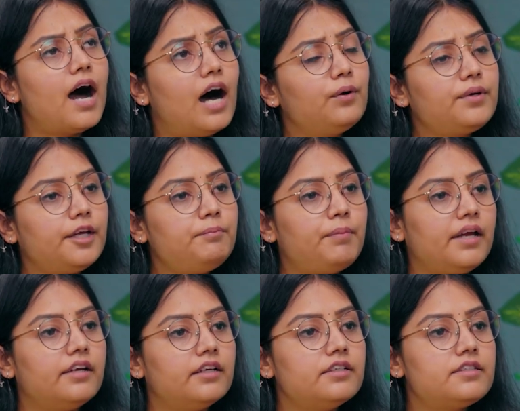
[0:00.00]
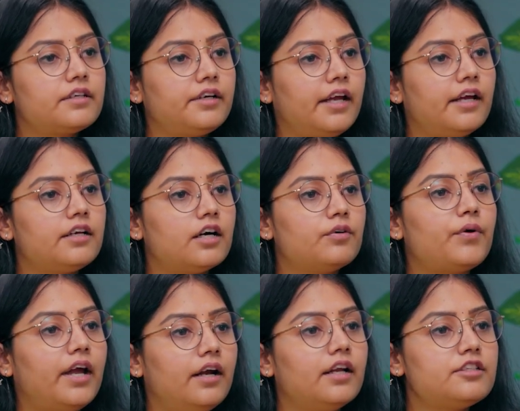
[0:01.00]
How can parents create
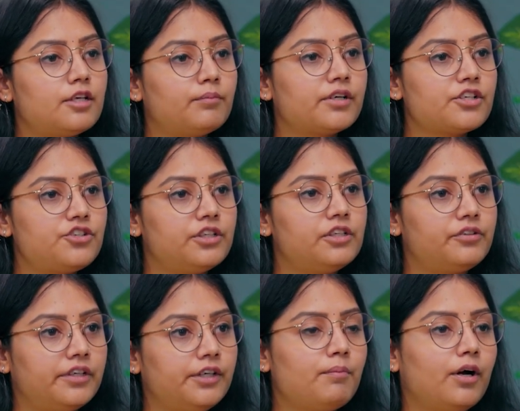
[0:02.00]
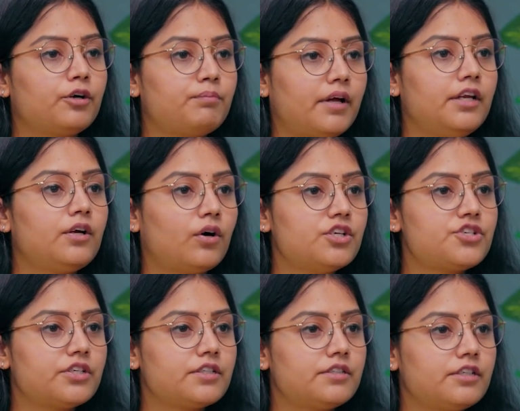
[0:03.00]
awareness among children about money
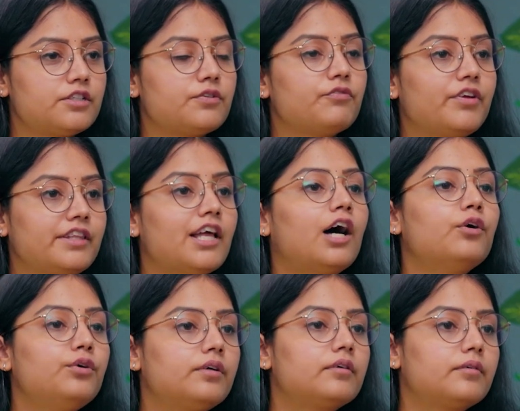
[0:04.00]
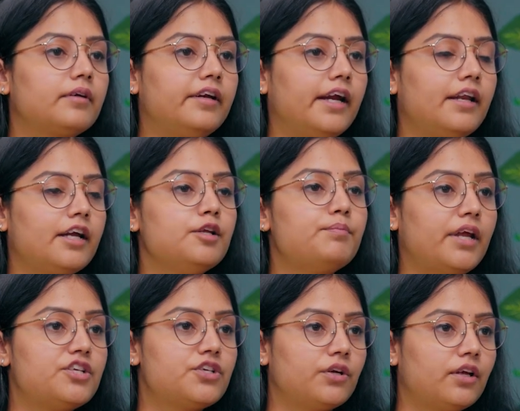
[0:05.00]
consciousness without creating any
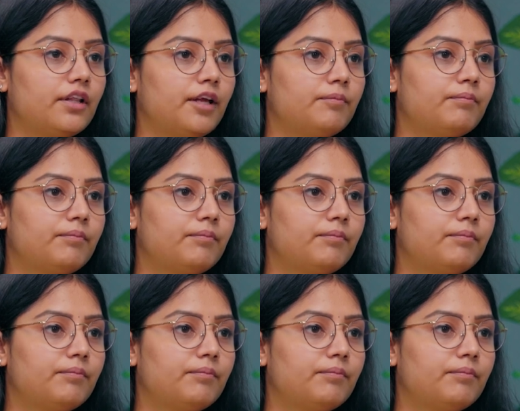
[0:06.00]
pressure on them?